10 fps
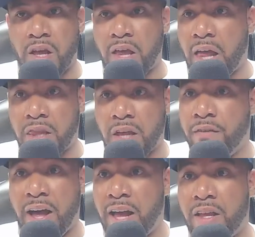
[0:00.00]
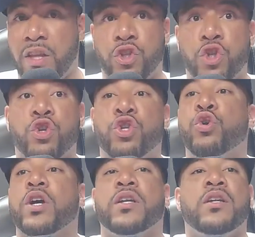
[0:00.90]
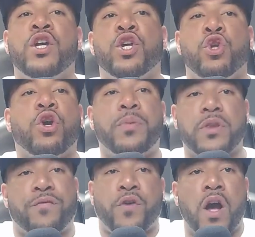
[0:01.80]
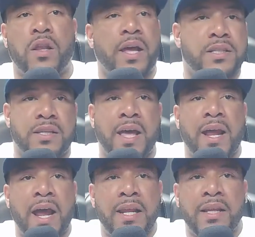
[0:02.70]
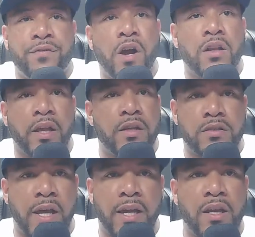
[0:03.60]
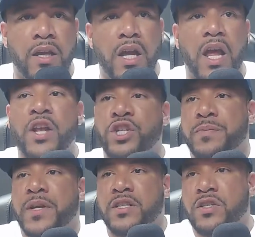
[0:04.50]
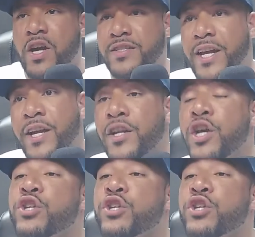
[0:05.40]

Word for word: I love you could put the frog legs in that and I'd eat frog legs. Like just because the sauce is that good.